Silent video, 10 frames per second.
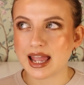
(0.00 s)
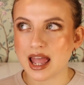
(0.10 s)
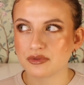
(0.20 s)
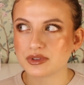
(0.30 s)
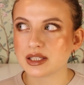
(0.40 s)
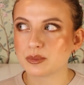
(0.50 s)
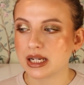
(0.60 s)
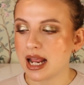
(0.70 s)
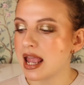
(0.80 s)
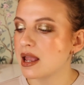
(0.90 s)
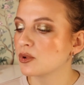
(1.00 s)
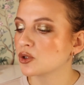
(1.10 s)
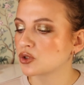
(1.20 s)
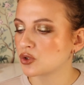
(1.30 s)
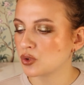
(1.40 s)
I have not been
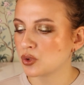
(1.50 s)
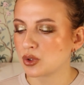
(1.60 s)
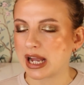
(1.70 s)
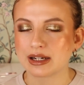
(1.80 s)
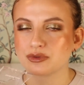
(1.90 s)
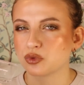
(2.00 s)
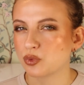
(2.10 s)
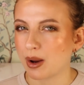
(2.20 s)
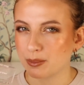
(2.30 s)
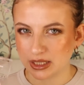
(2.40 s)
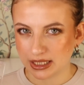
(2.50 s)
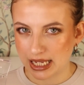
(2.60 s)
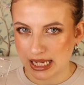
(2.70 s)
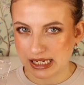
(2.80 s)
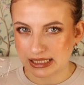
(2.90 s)
able to kind of
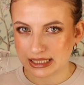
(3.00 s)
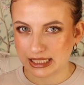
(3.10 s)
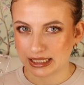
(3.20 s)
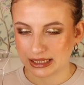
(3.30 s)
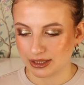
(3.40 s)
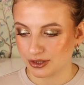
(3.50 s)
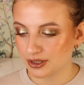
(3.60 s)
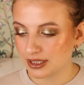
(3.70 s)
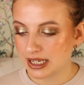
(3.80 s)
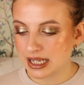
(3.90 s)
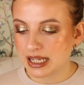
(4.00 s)
replicate that look.